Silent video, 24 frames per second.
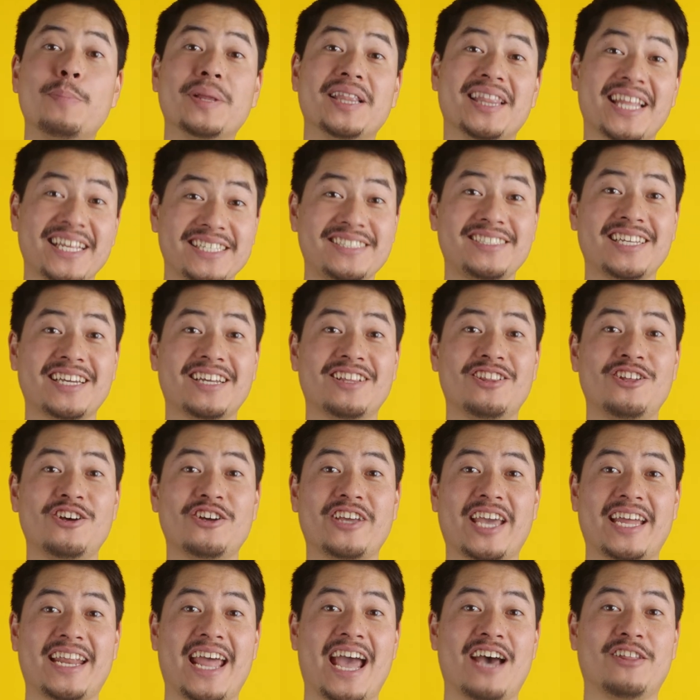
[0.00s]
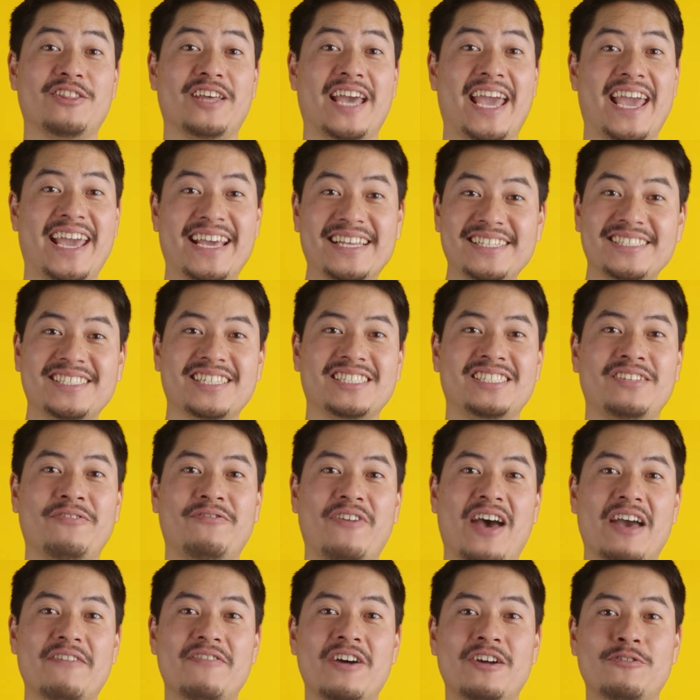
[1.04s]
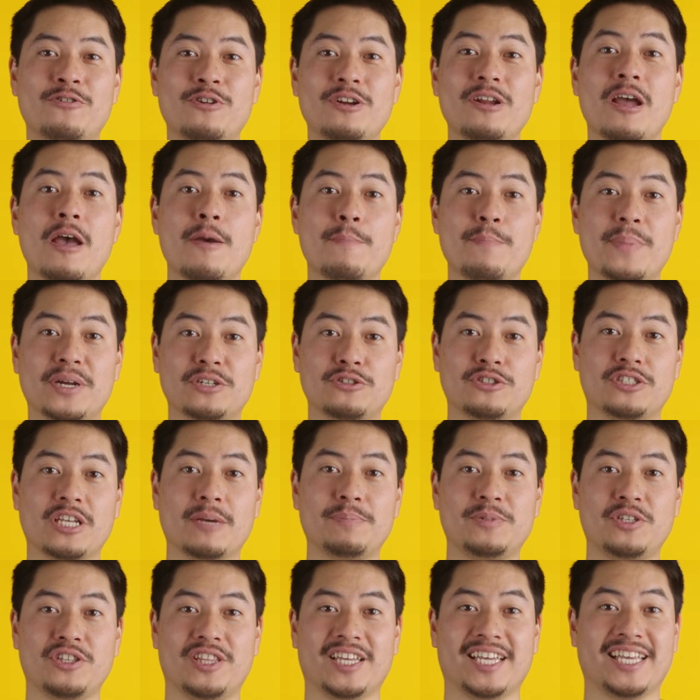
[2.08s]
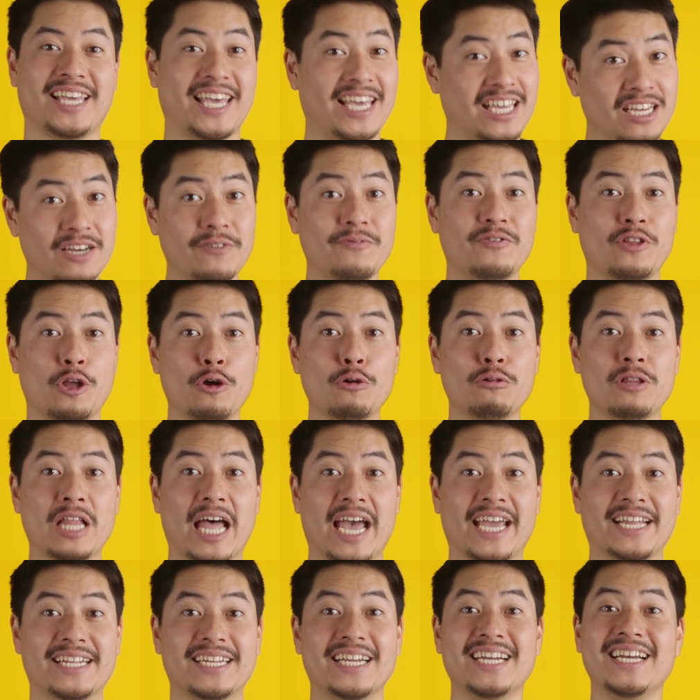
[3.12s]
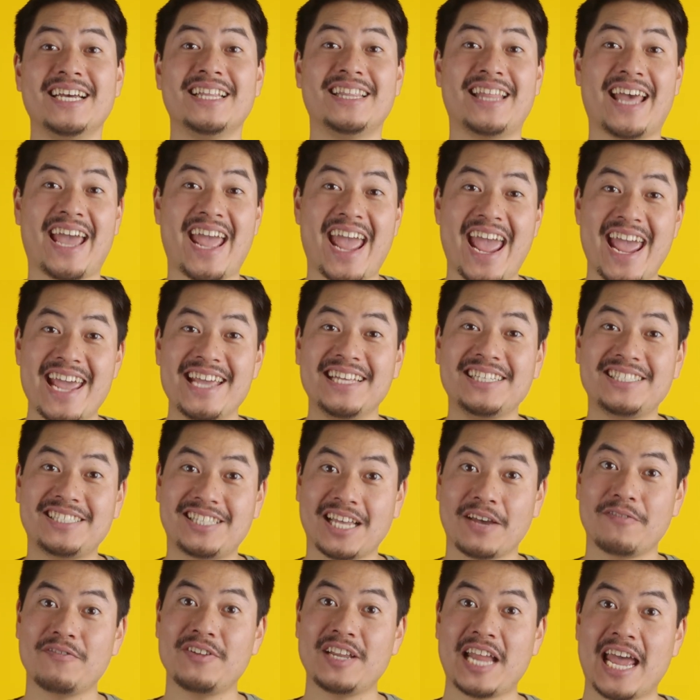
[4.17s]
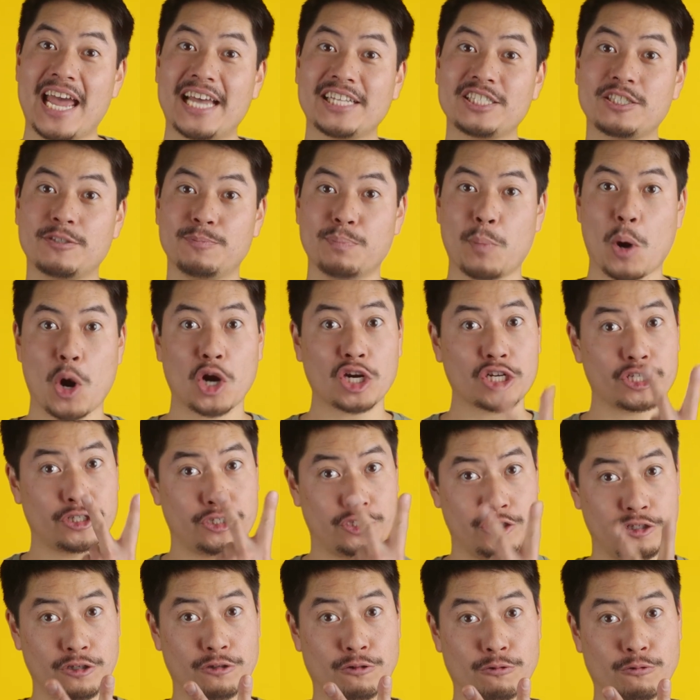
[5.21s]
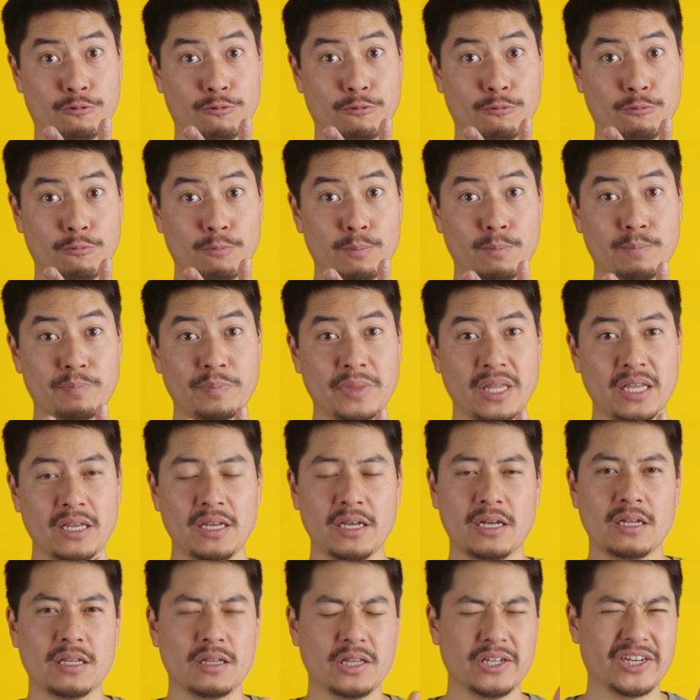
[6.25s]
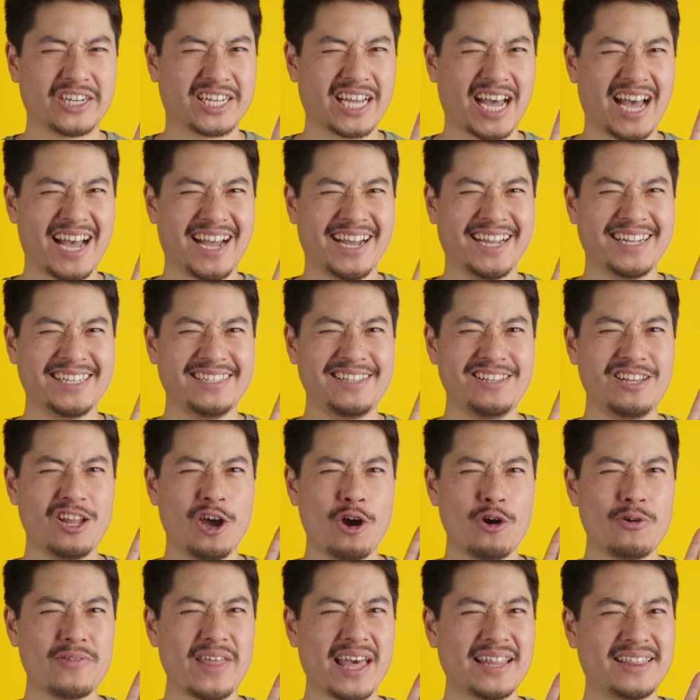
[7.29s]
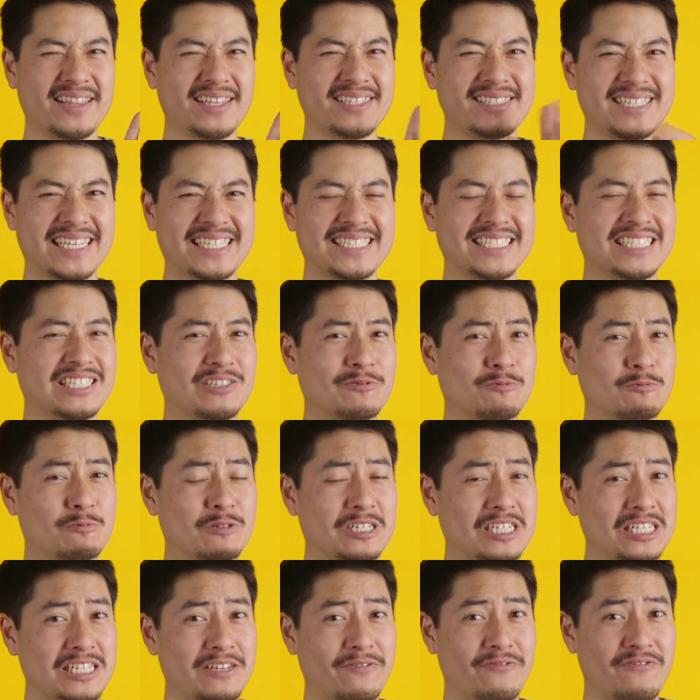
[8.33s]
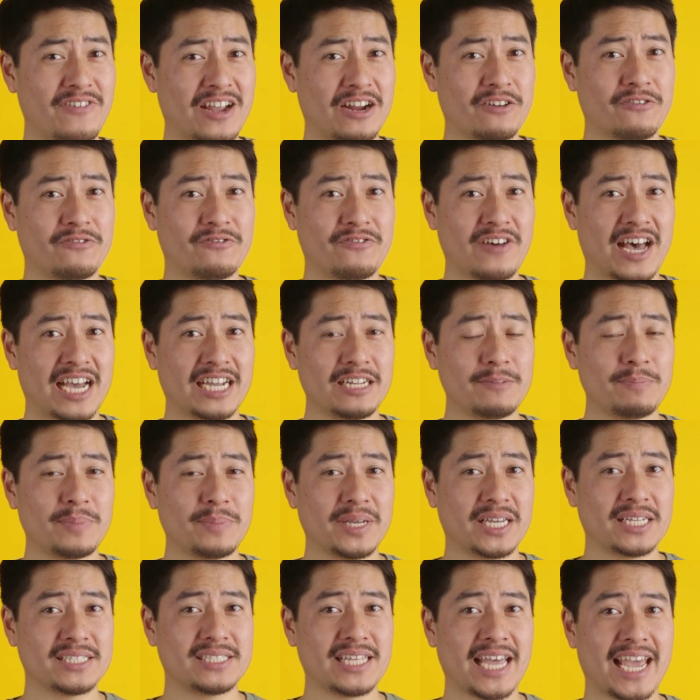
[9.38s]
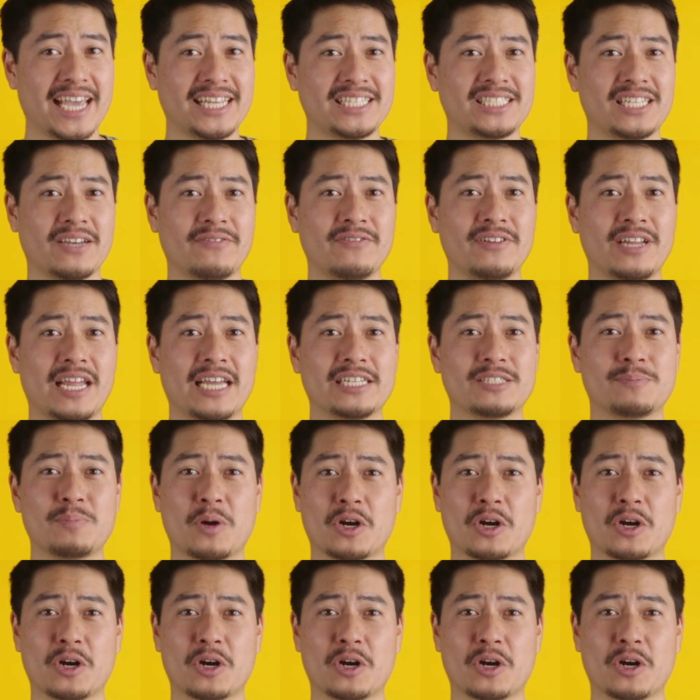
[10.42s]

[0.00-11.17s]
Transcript: But let's take a look at how the a6500 measures up to the king of low light, the a7S Mark II. Look, I know that this isn't a really fair fight because the a7S